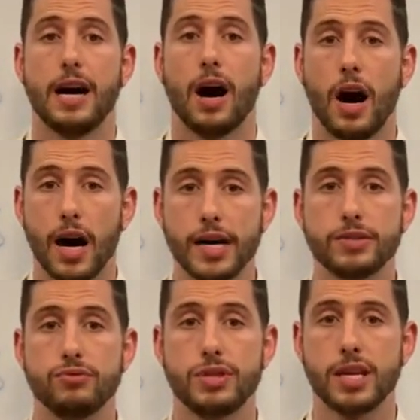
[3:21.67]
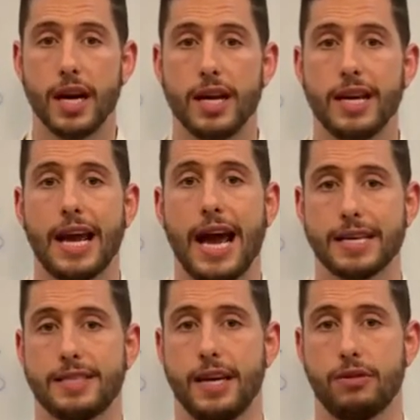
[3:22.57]
highest returning
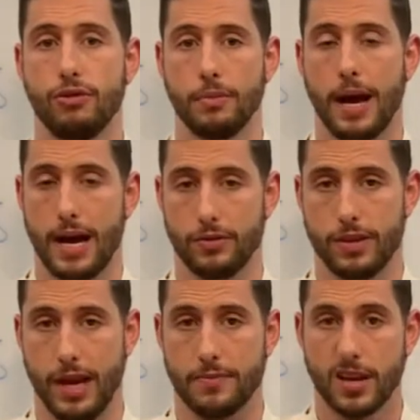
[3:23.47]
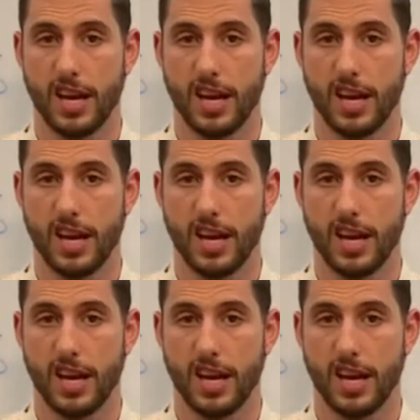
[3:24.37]
asset group out there.